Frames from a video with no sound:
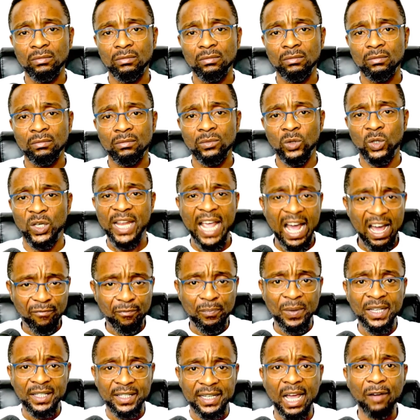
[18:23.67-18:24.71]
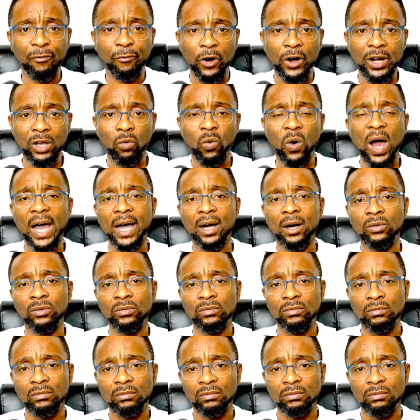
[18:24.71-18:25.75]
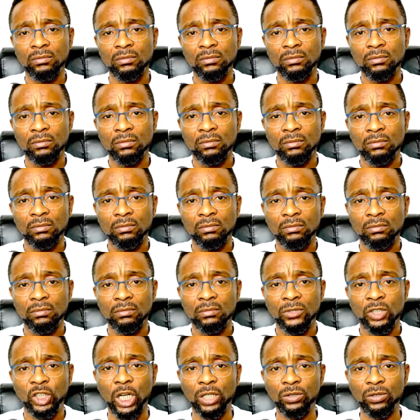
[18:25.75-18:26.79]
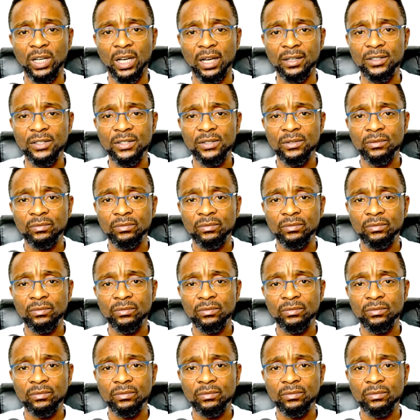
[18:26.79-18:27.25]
They have been there for a while. Sure you get.